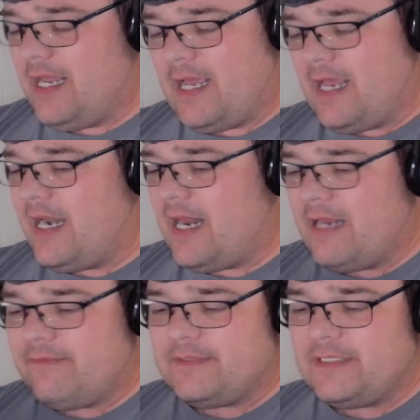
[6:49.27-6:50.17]
And
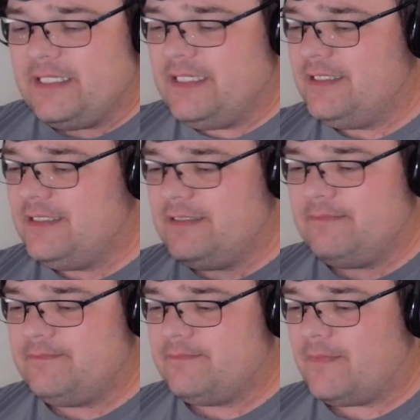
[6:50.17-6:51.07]

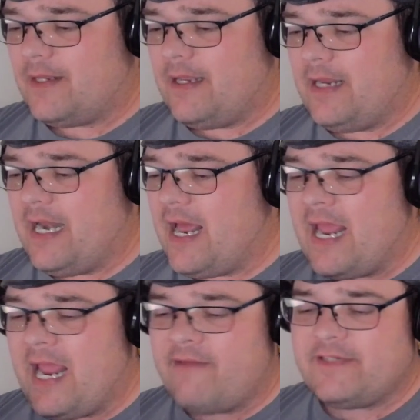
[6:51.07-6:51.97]
I
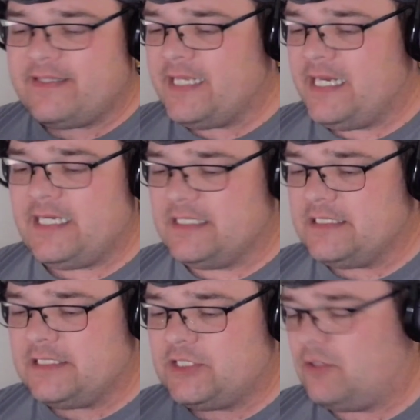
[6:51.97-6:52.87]
have to thank
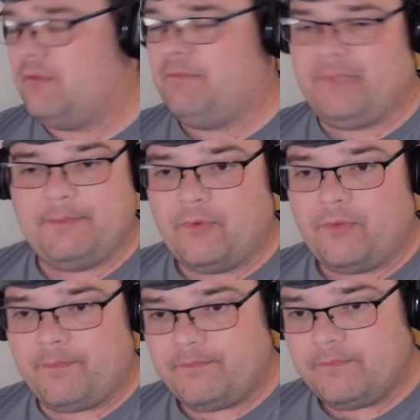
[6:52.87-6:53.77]
certain
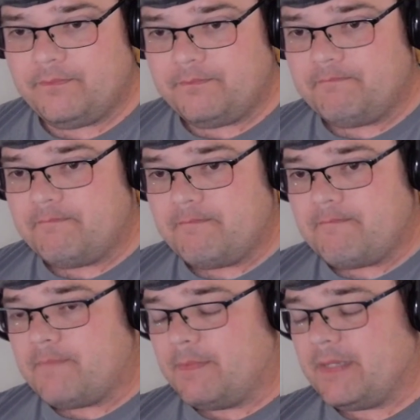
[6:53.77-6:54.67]
people
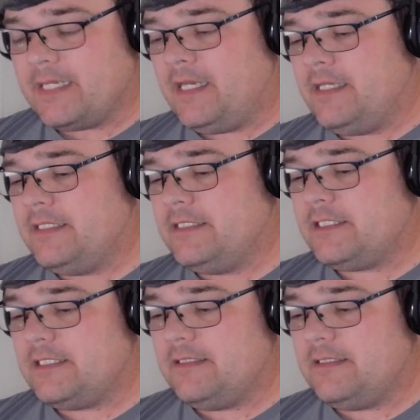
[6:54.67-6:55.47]
because